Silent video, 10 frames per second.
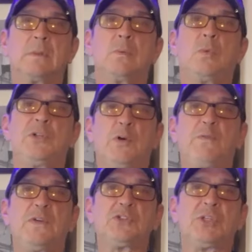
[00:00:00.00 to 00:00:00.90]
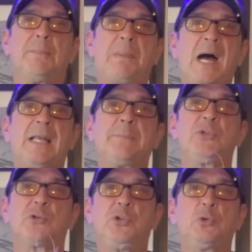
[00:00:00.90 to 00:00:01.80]
When you're fishing a bottom,
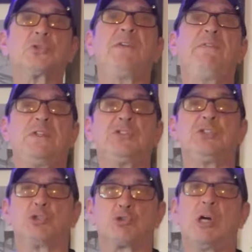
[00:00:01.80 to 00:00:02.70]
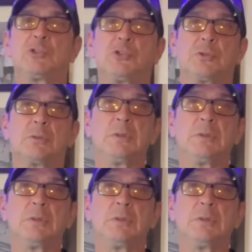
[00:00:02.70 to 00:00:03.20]
you're usually fishing structure.